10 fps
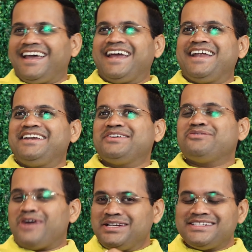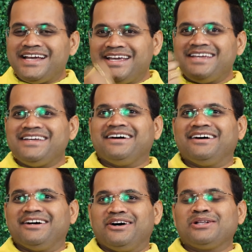And once I
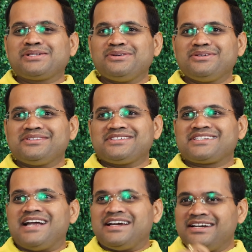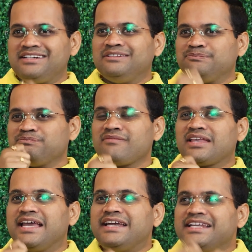also started
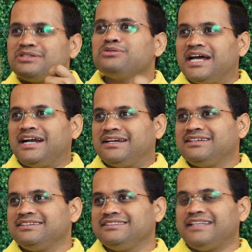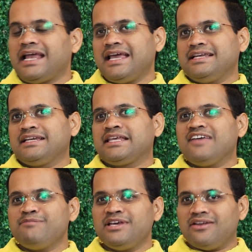getting through that, then I
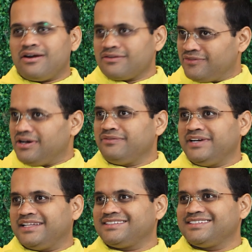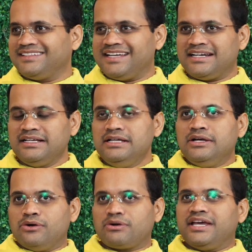gave me a lot of confidence that,
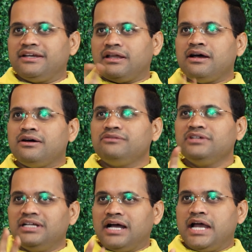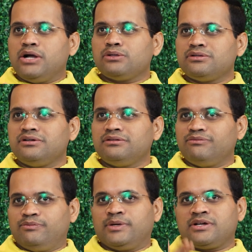okay, now I
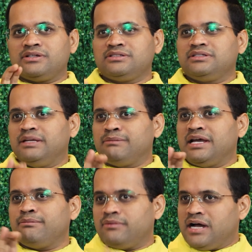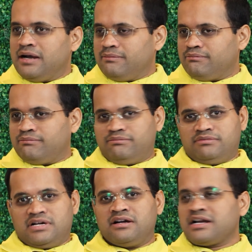also, because in my
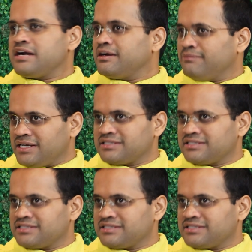undergrad and